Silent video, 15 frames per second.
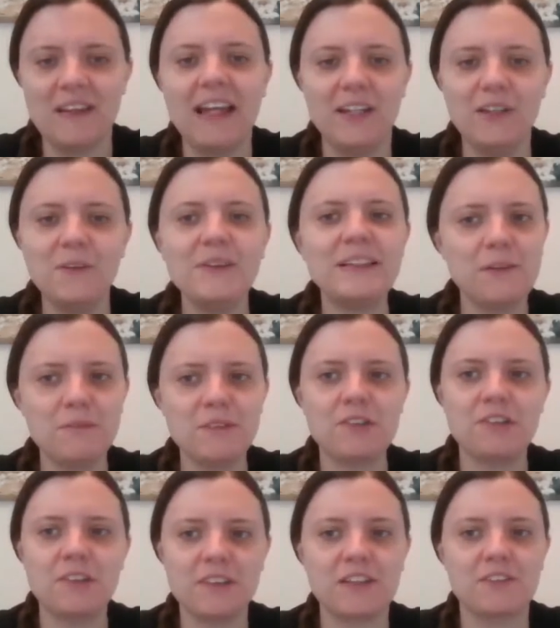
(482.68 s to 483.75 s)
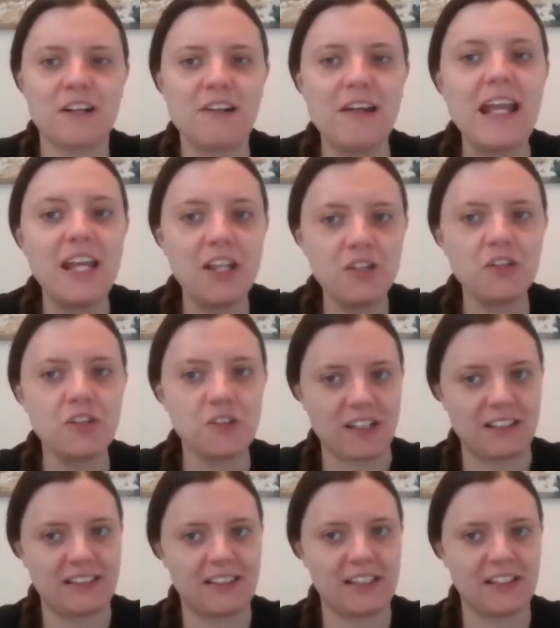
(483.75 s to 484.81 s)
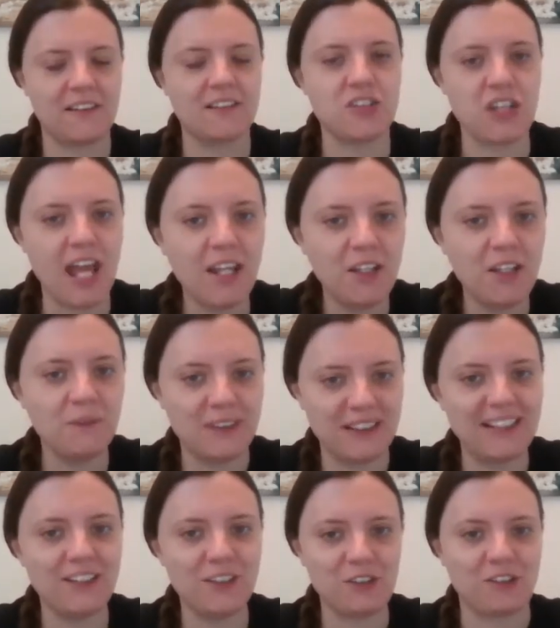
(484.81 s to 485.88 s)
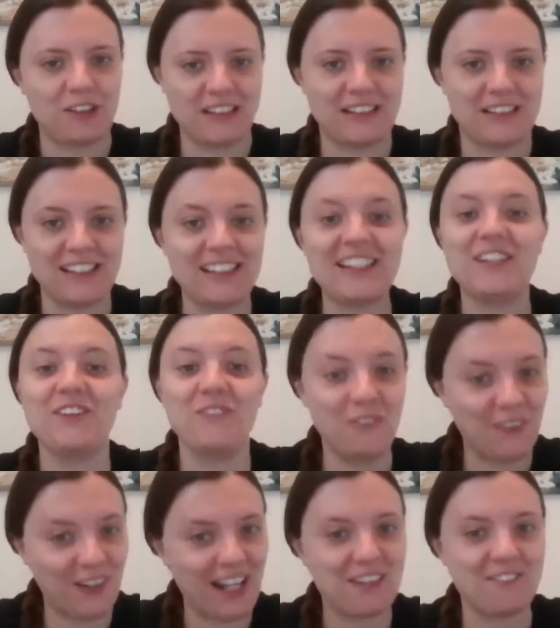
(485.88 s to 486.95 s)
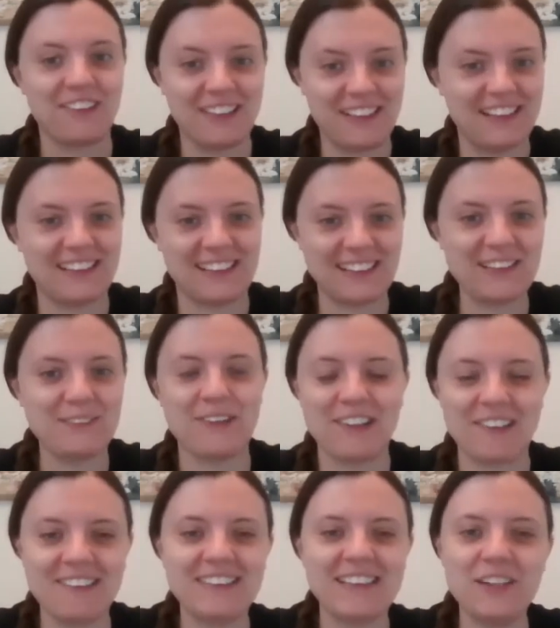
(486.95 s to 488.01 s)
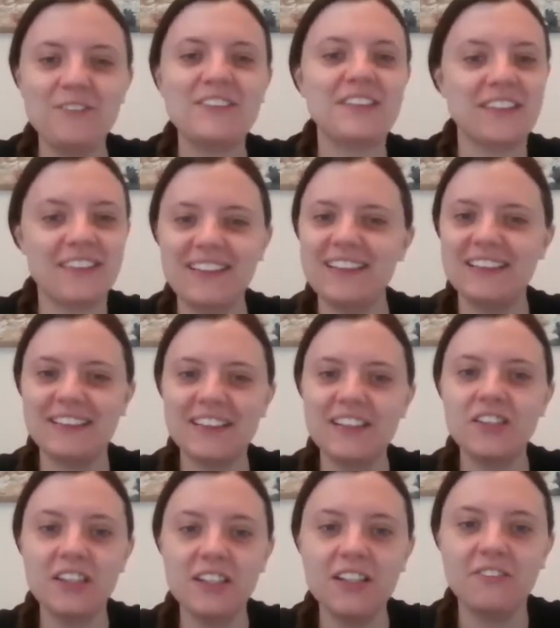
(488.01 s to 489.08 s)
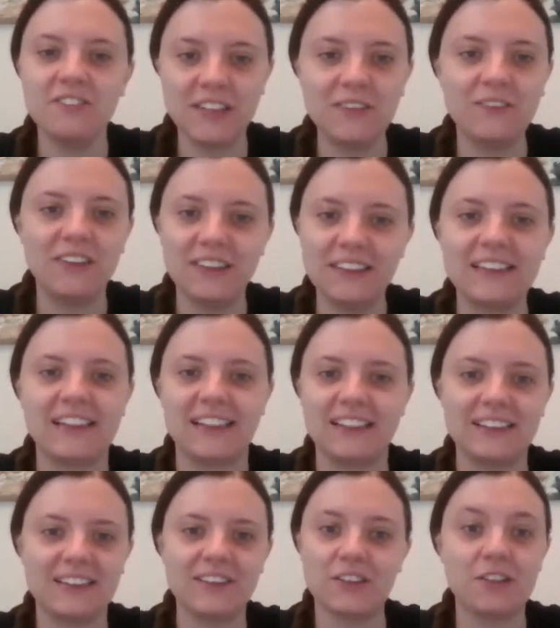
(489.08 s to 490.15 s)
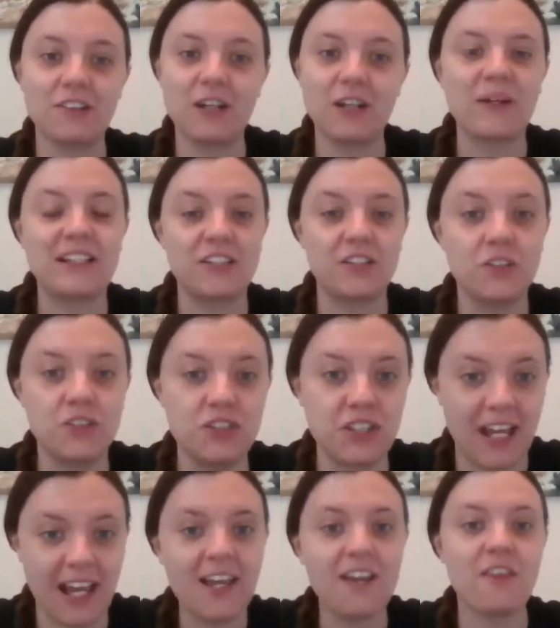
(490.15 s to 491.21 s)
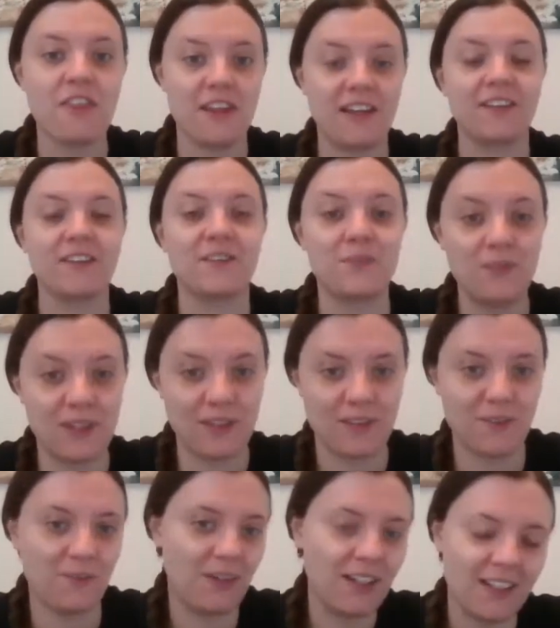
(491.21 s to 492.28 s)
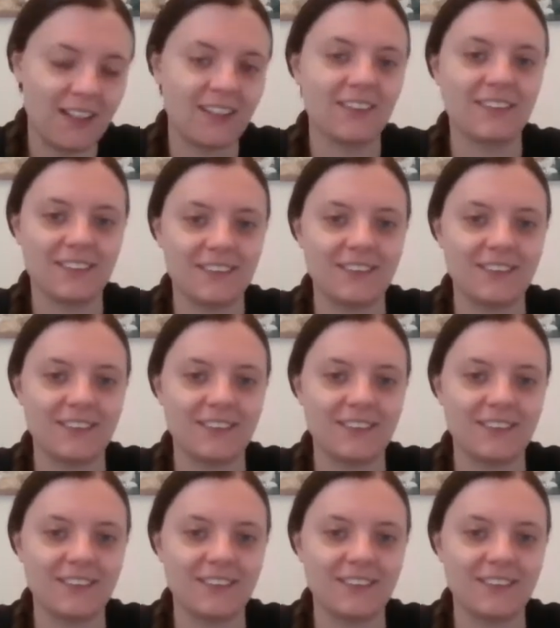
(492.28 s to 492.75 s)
He always comes across as very interested and genuinely interested in whatever he's experiencing, which I think is such a lovely quality and such a great way to share things with the world.